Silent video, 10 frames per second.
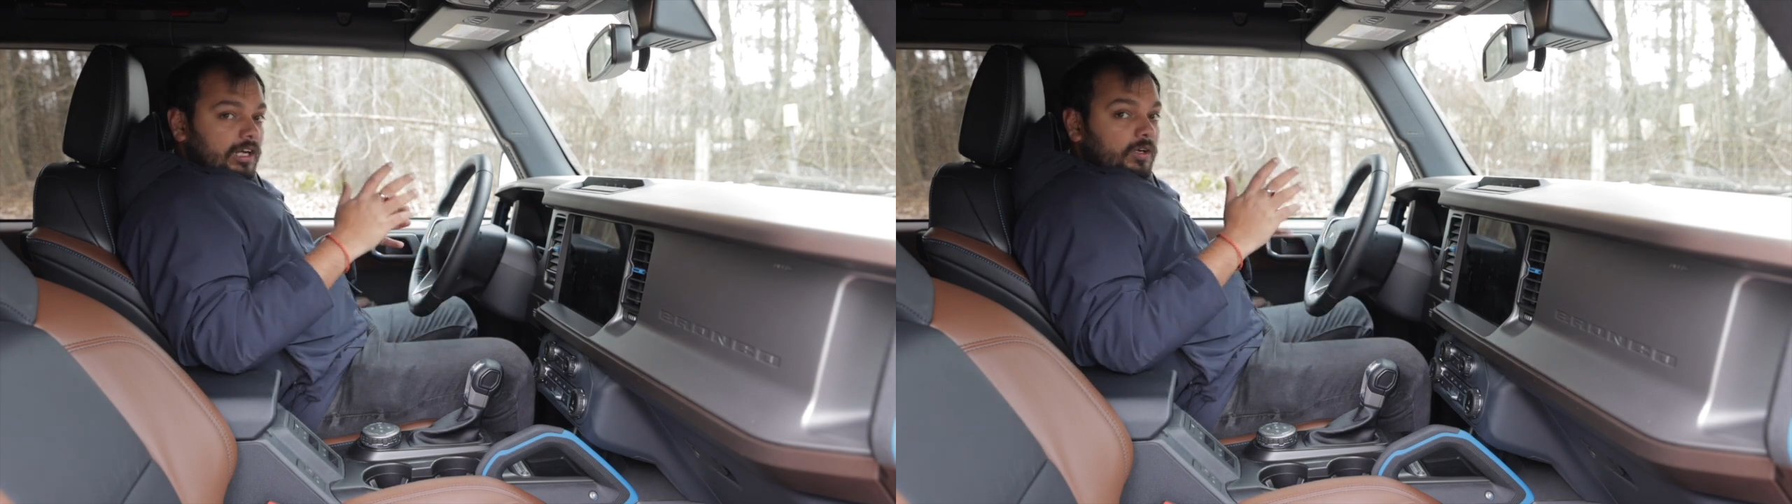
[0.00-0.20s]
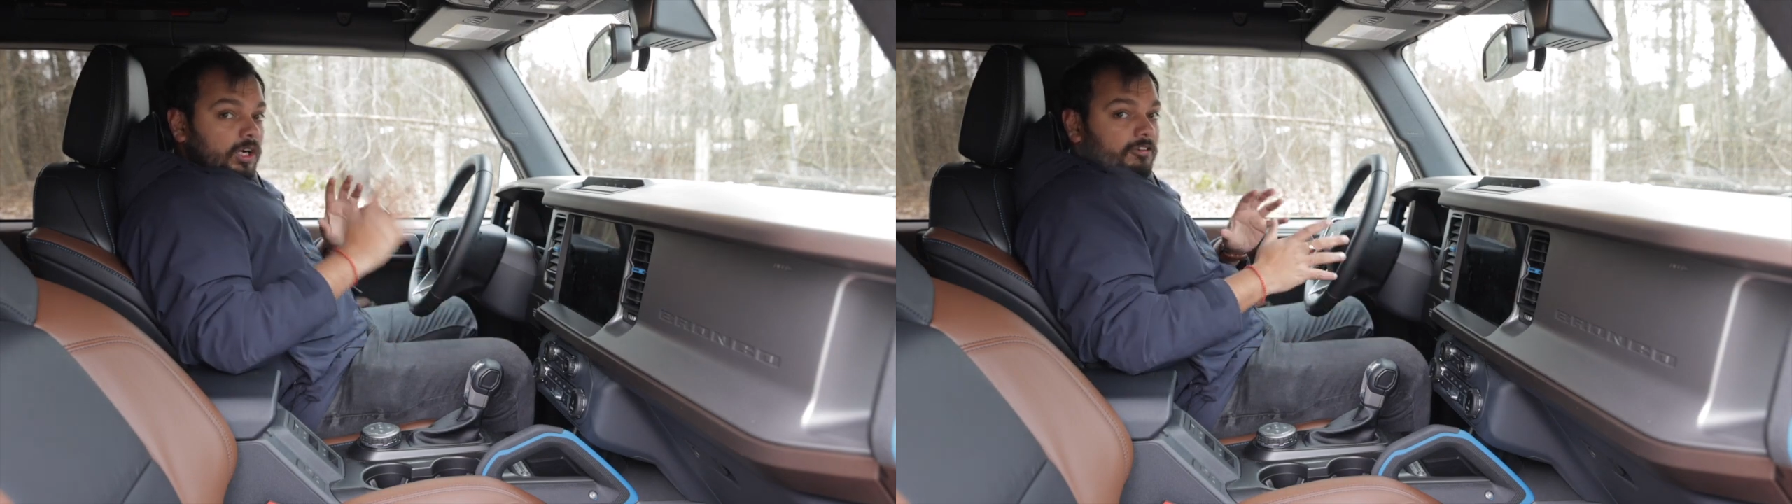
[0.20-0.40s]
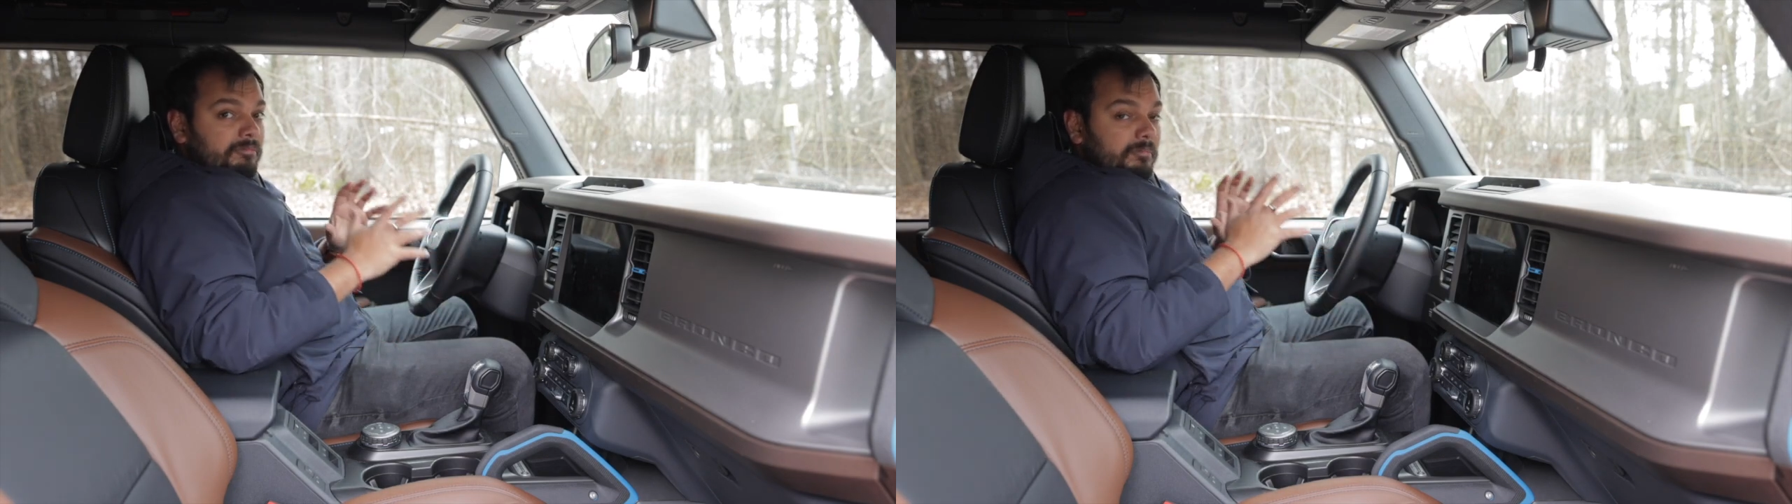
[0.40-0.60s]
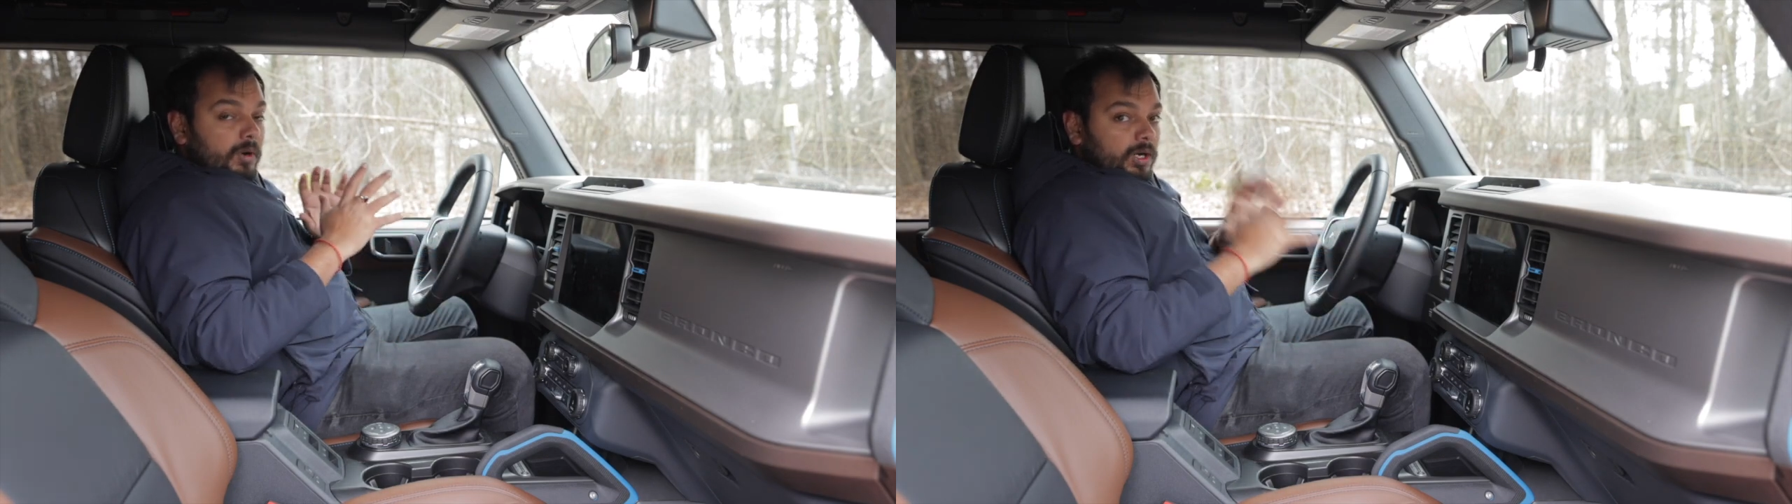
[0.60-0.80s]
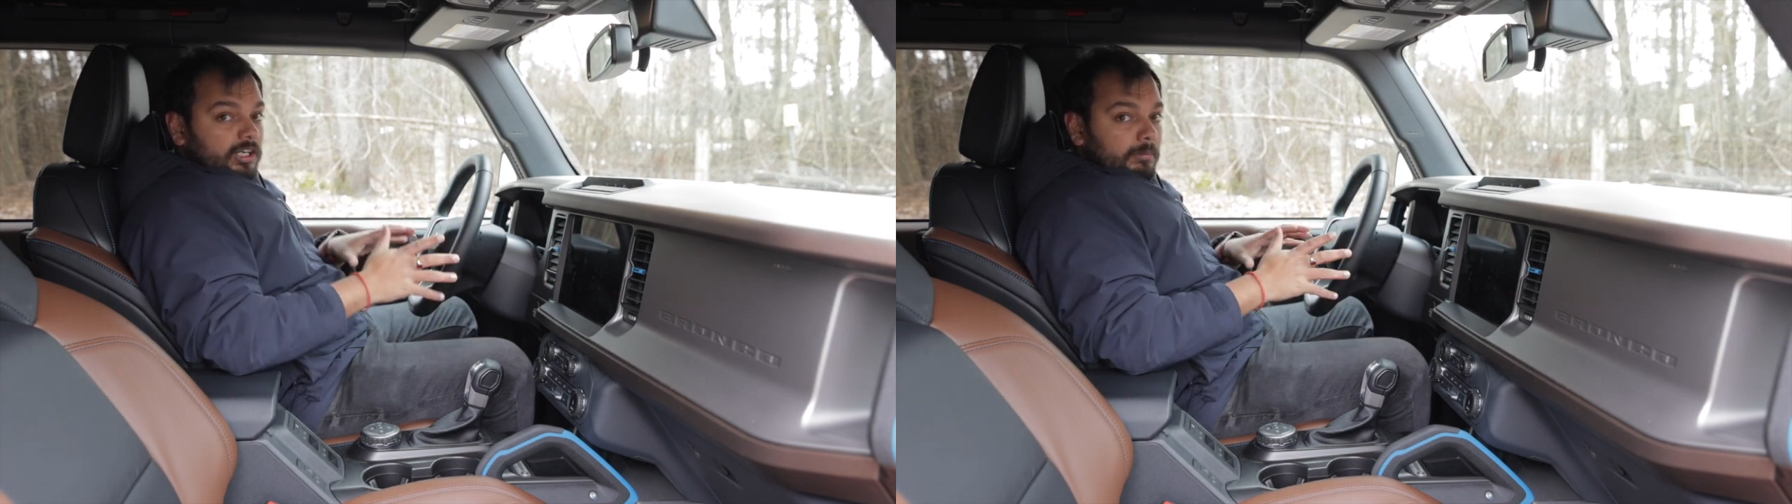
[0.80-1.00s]
a lot of
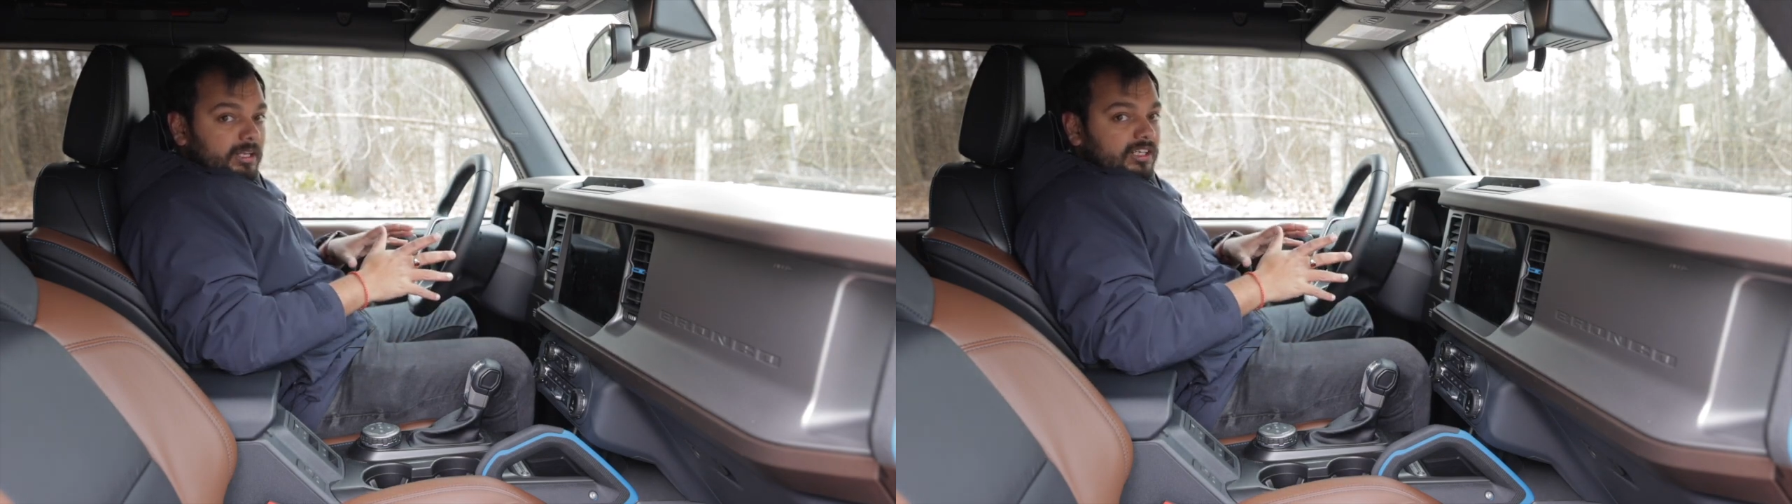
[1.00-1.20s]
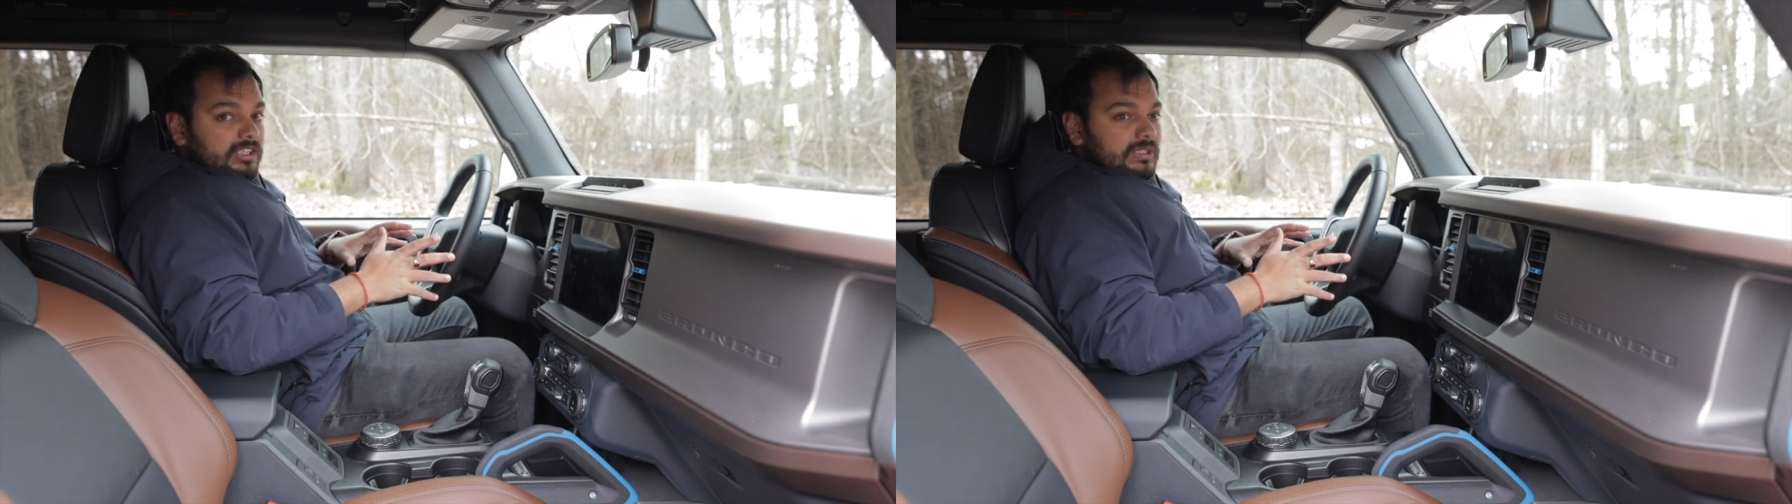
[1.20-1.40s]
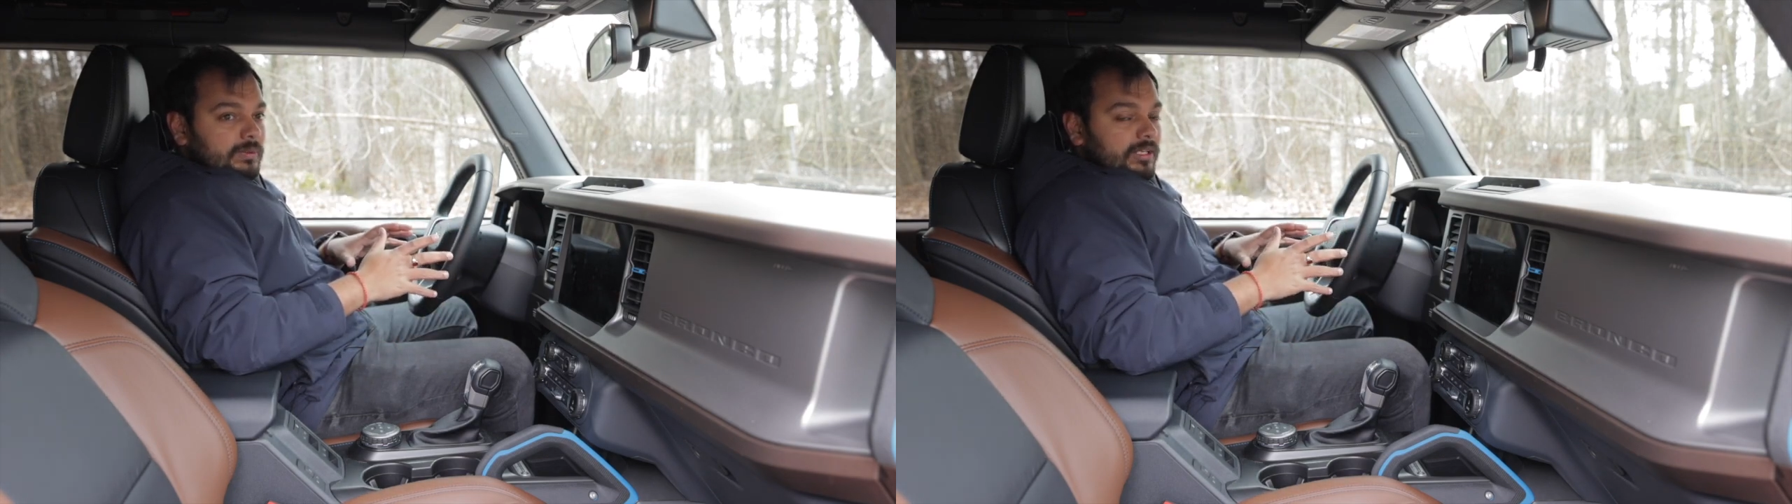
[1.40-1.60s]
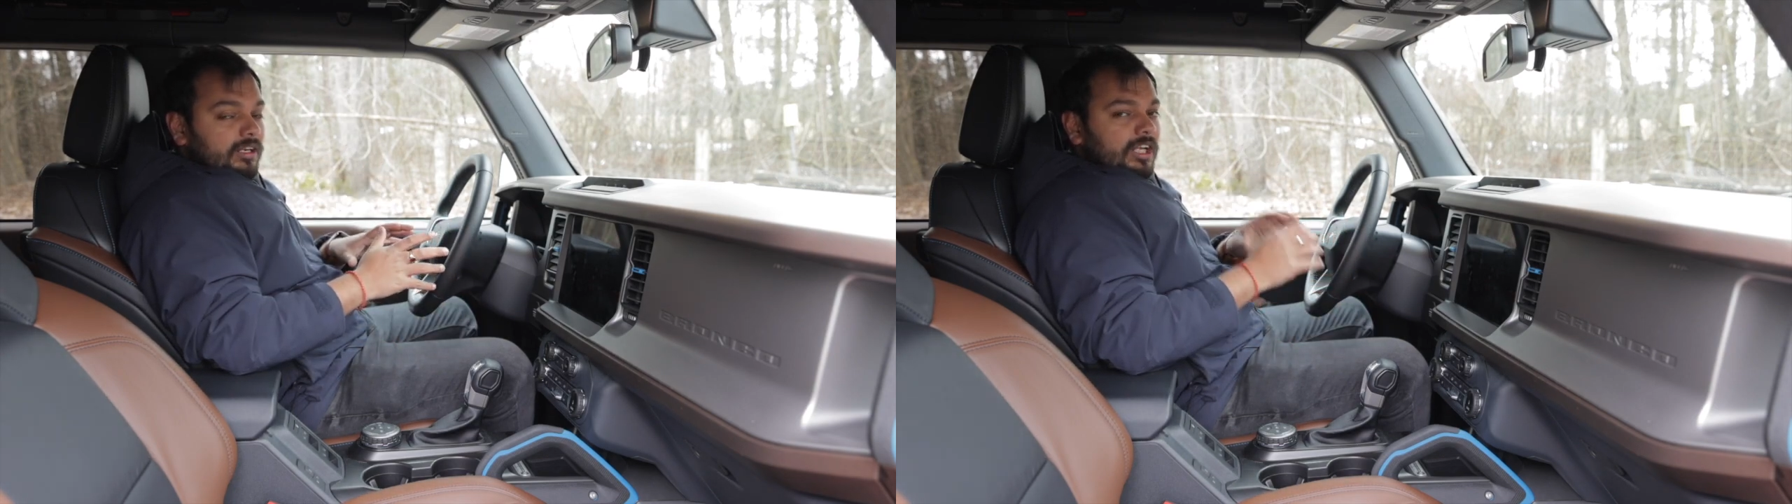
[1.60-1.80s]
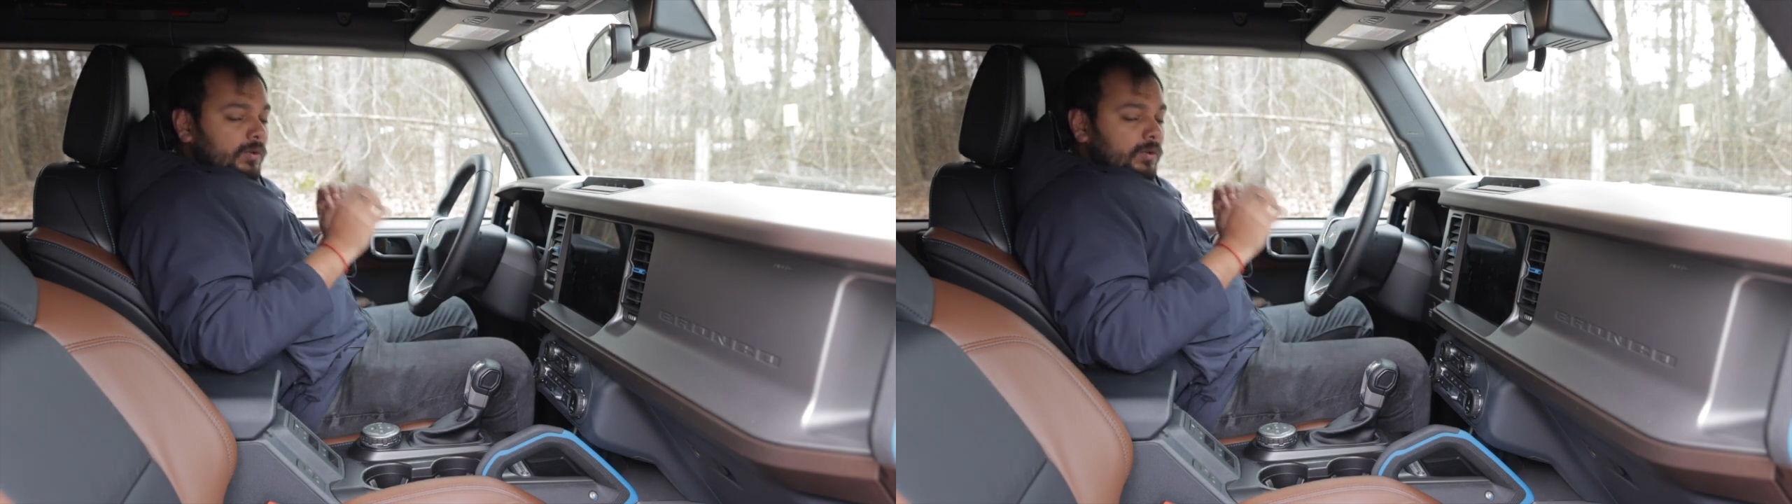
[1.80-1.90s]
modern amenities as well